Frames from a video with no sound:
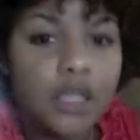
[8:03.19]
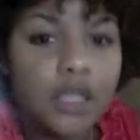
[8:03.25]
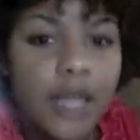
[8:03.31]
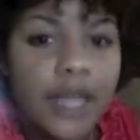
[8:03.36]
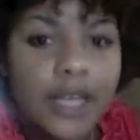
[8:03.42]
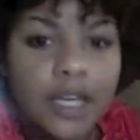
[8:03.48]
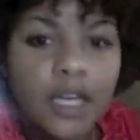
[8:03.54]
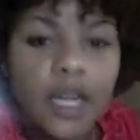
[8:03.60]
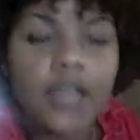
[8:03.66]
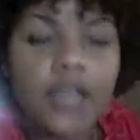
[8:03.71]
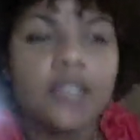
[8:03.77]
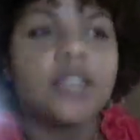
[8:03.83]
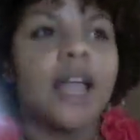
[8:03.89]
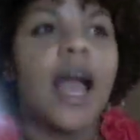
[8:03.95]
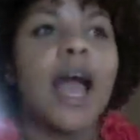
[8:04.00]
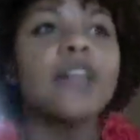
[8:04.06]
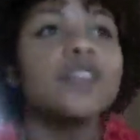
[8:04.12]
Like,
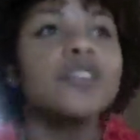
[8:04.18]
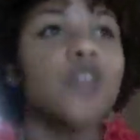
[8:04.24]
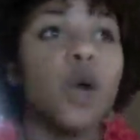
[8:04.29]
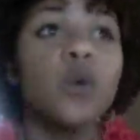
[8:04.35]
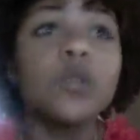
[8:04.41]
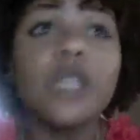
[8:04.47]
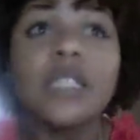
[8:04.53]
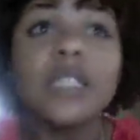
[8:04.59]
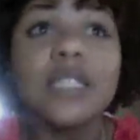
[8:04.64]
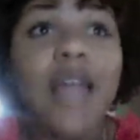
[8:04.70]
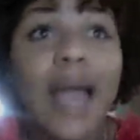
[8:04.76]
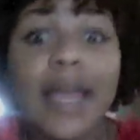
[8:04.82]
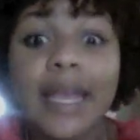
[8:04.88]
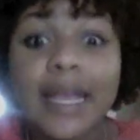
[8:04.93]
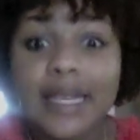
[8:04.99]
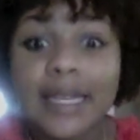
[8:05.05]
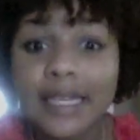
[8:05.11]
I don't
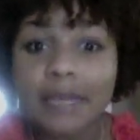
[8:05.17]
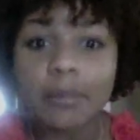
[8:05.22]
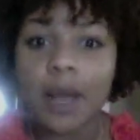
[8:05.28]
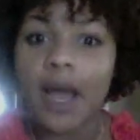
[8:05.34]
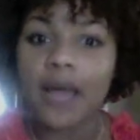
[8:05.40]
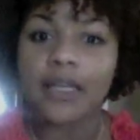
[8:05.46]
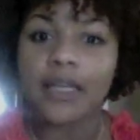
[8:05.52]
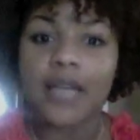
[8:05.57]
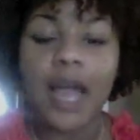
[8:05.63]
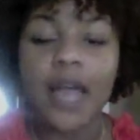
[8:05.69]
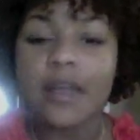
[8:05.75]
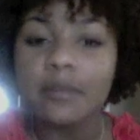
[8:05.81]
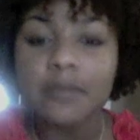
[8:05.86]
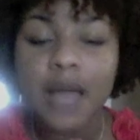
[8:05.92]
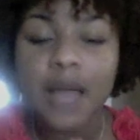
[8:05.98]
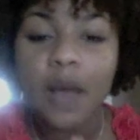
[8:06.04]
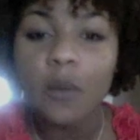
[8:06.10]
dislike anybody. I
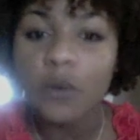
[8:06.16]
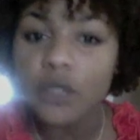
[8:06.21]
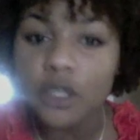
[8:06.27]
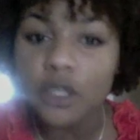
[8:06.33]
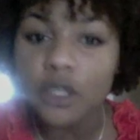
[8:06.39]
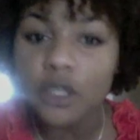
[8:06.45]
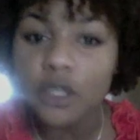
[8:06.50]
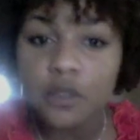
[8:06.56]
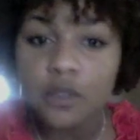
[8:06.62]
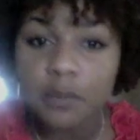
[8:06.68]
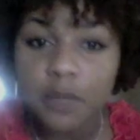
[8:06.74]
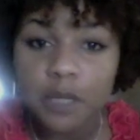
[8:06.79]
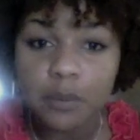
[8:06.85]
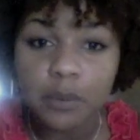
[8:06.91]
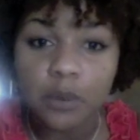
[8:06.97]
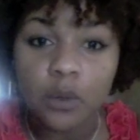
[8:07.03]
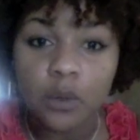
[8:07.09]
am not one of those
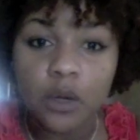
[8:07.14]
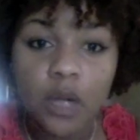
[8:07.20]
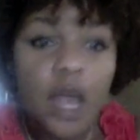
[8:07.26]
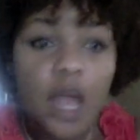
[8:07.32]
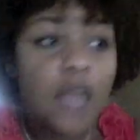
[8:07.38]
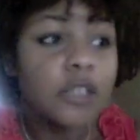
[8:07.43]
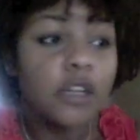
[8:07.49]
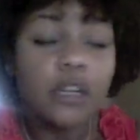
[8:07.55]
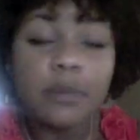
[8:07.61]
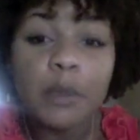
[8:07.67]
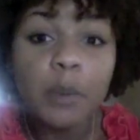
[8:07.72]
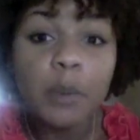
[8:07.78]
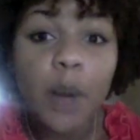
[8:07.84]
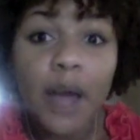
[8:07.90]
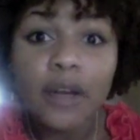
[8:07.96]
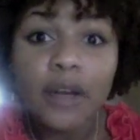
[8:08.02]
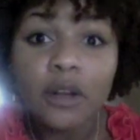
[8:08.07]
people. The only
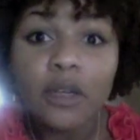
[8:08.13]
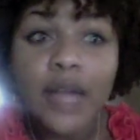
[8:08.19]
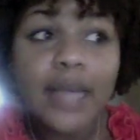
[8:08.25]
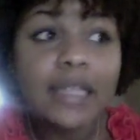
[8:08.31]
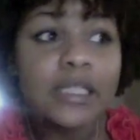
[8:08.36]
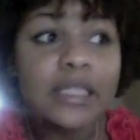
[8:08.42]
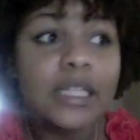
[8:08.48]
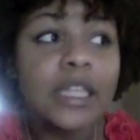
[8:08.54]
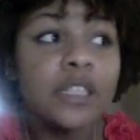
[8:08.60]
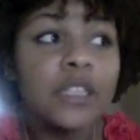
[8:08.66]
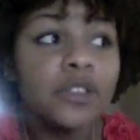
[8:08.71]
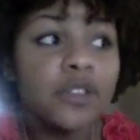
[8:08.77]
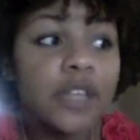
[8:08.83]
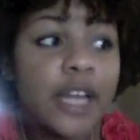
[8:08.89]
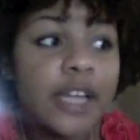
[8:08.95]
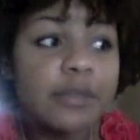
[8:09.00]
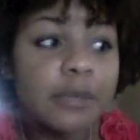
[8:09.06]
people I don't like is
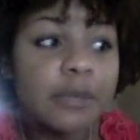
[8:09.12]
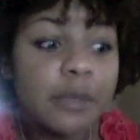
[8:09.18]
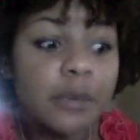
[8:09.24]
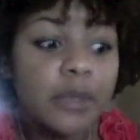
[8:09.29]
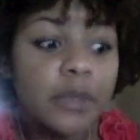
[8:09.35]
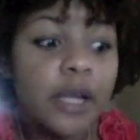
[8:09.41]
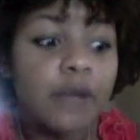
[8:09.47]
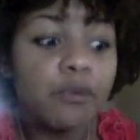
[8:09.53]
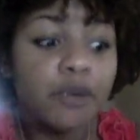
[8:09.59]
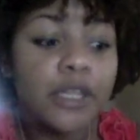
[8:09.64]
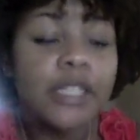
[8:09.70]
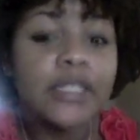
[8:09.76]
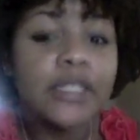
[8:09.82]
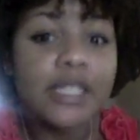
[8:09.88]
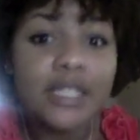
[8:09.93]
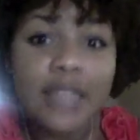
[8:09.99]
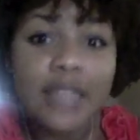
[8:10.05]
ignorant ass people that
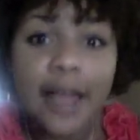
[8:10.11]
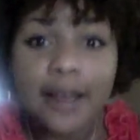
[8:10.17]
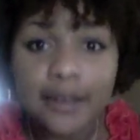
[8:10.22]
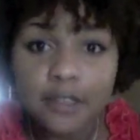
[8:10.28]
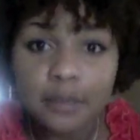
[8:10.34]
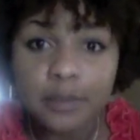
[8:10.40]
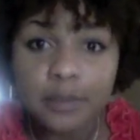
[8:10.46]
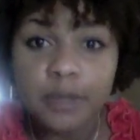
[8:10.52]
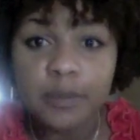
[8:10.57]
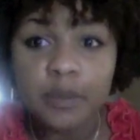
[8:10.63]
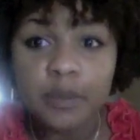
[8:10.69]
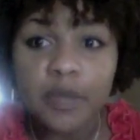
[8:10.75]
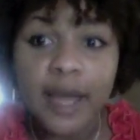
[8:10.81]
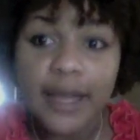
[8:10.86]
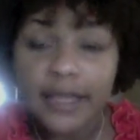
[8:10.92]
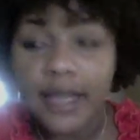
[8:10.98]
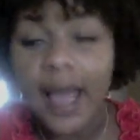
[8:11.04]
really dislike other people.
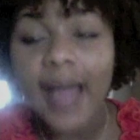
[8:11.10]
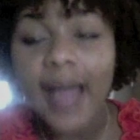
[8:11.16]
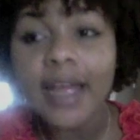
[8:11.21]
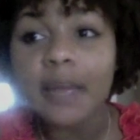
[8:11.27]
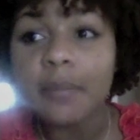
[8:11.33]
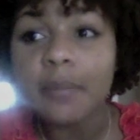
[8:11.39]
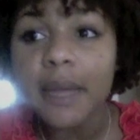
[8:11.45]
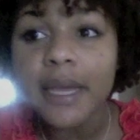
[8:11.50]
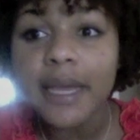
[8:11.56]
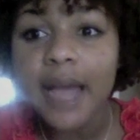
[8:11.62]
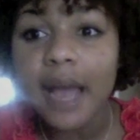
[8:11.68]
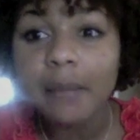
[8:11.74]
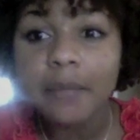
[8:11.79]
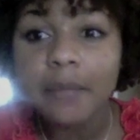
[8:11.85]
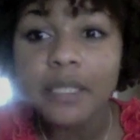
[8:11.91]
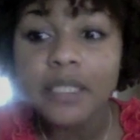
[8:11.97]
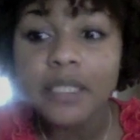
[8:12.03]
Like, I can make
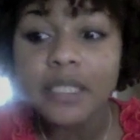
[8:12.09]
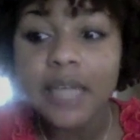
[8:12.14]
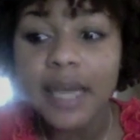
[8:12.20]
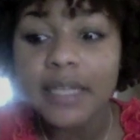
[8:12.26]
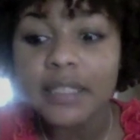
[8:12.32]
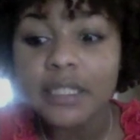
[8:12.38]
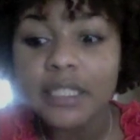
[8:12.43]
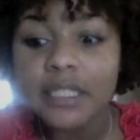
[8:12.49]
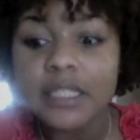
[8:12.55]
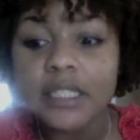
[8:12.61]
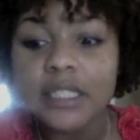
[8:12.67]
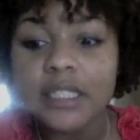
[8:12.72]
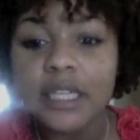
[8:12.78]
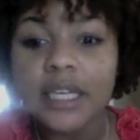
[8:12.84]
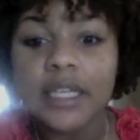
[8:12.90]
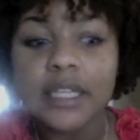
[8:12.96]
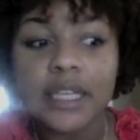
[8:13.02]
comments like
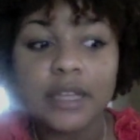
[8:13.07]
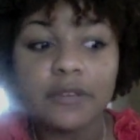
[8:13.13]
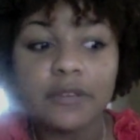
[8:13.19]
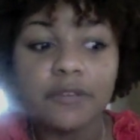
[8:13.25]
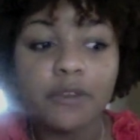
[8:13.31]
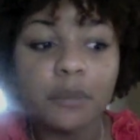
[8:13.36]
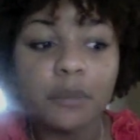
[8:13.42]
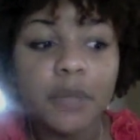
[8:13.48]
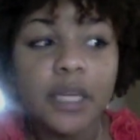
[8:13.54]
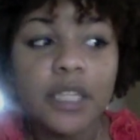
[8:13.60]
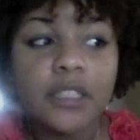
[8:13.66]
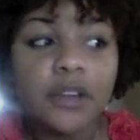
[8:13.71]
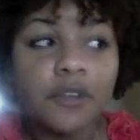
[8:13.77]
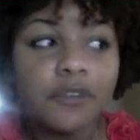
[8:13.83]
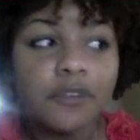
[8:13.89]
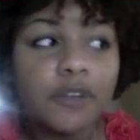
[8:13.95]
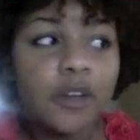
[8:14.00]
this, and for me, it
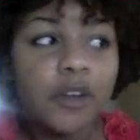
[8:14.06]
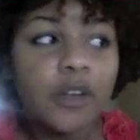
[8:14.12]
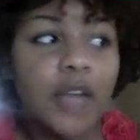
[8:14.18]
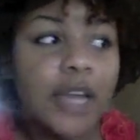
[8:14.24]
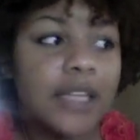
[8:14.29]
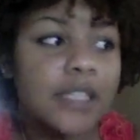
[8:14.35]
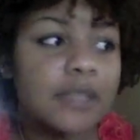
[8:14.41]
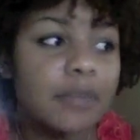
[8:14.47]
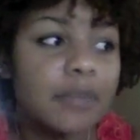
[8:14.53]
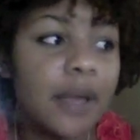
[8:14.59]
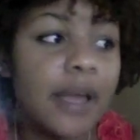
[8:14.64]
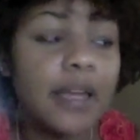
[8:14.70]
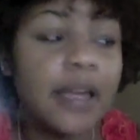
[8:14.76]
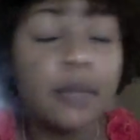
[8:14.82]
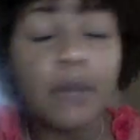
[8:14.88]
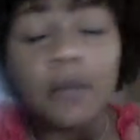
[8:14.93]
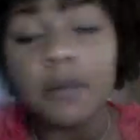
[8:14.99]
don't feel like it's
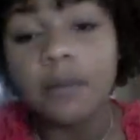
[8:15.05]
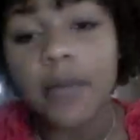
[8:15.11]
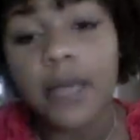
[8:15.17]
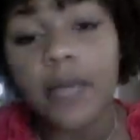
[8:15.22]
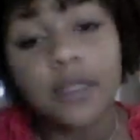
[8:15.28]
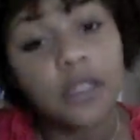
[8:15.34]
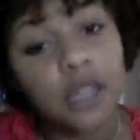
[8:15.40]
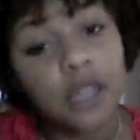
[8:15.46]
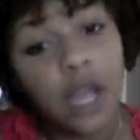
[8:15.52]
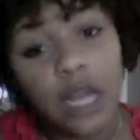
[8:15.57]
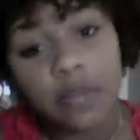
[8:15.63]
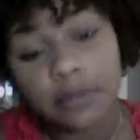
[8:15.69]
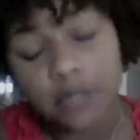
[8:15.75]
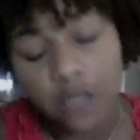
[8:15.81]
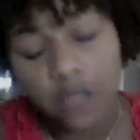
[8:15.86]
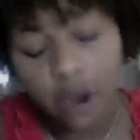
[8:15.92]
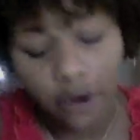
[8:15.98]
bad. It may be bad to y'all.
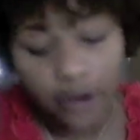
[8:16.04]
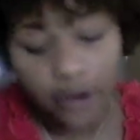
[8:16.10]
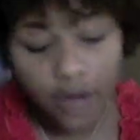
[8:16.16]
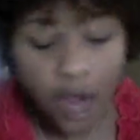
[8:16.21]
I'm sorry.